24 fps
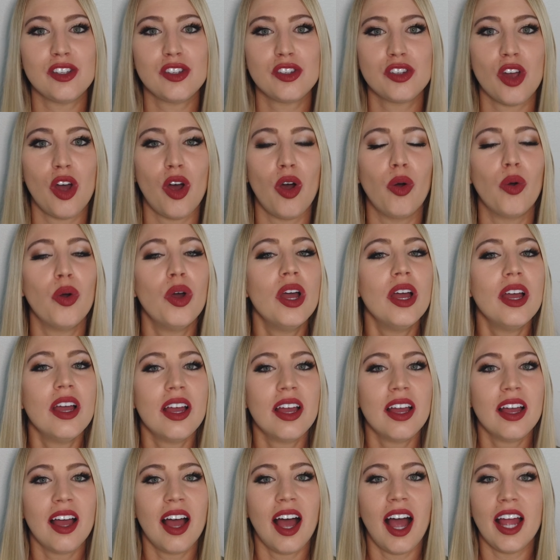So
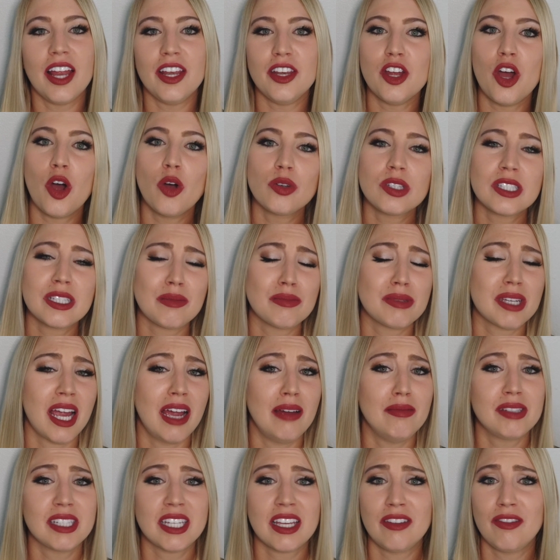I know
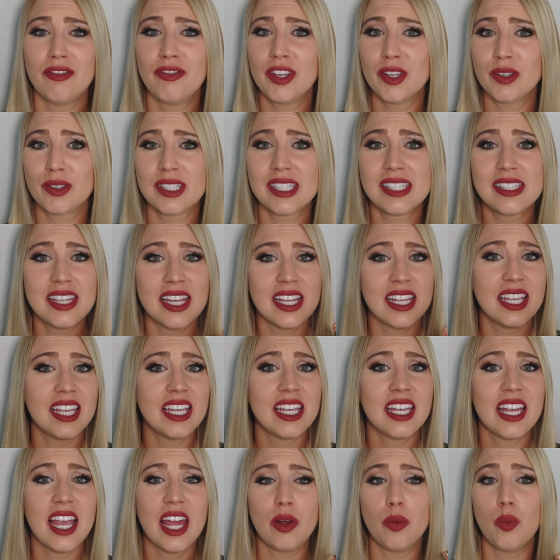sometimes it can feel
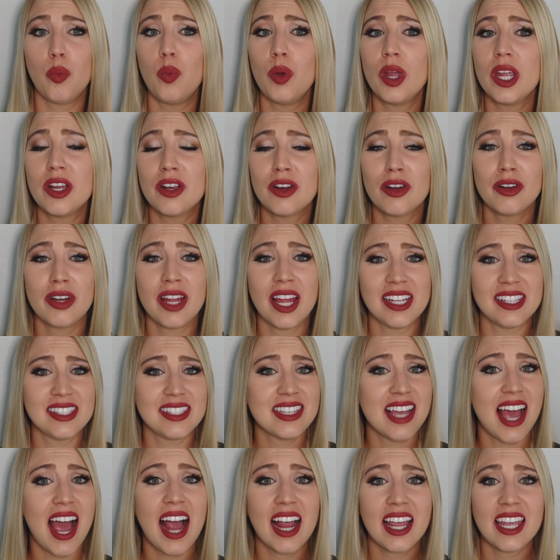sticky and weird and
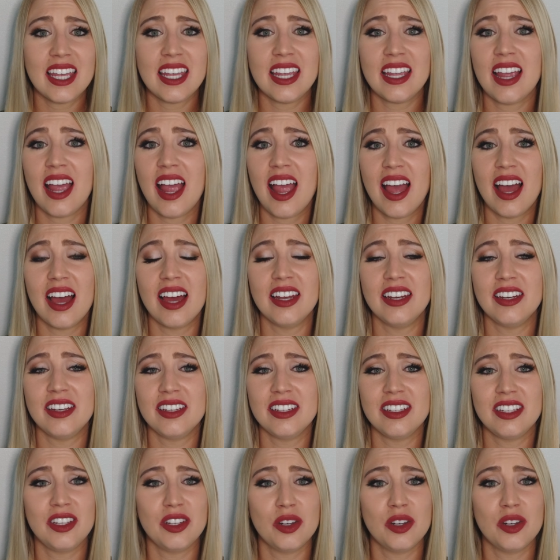tacky and